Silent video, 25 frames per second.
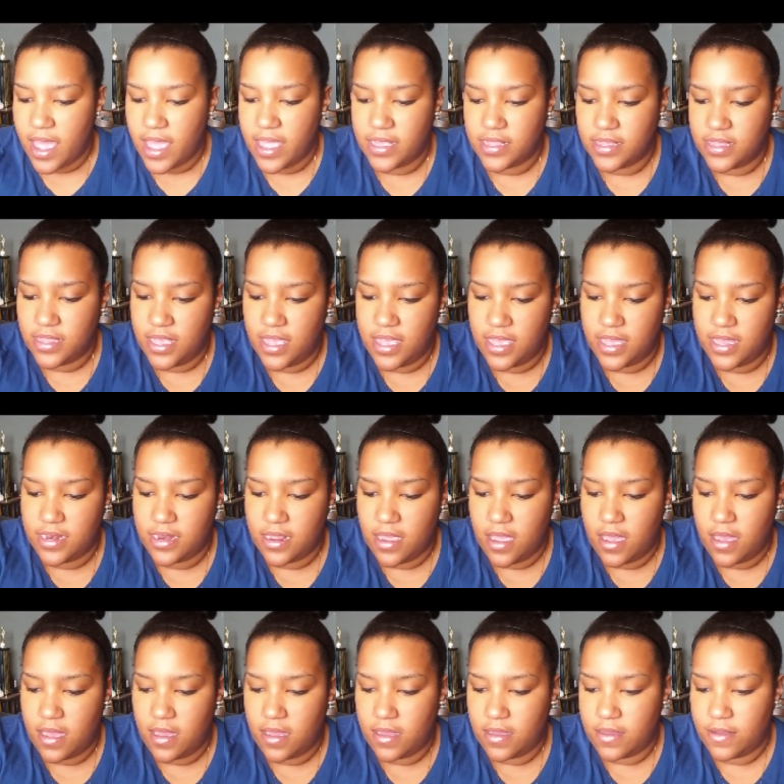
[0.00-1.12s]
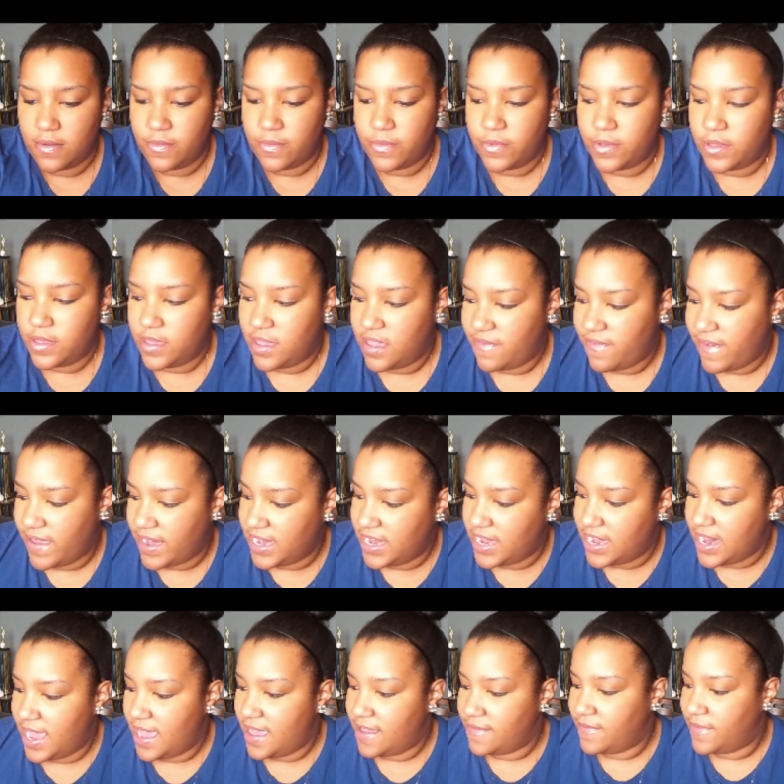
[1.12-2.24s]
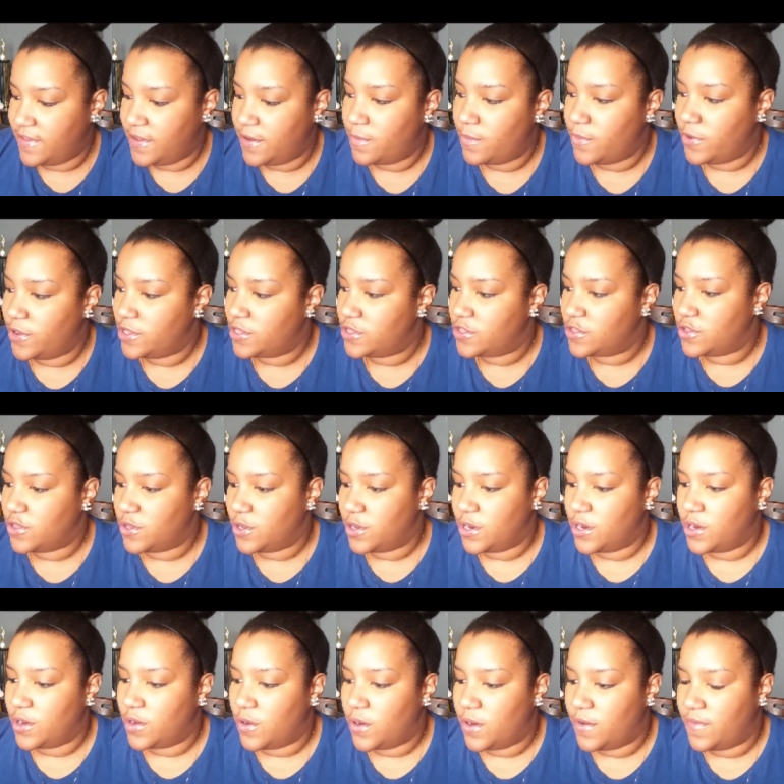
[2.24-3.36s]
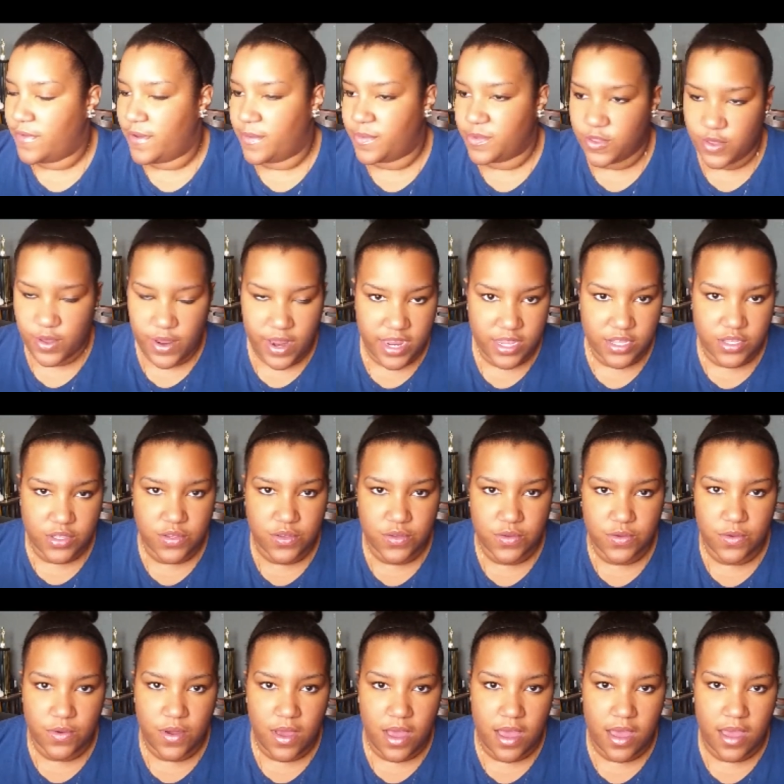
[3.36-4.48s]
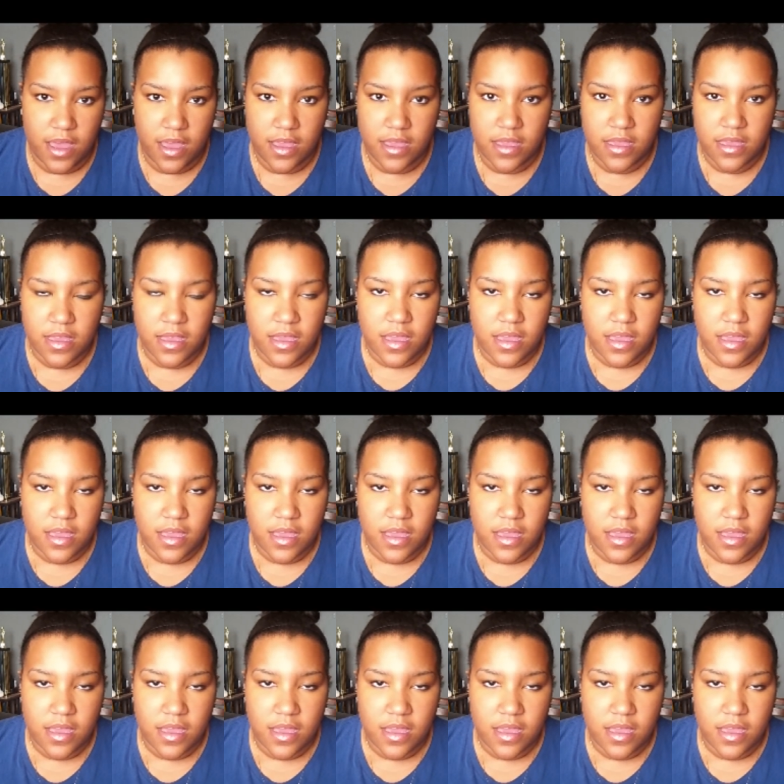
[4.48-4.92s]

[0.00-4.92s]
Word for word: And then um, if I need heavier moisture, or if I'm trying to uh,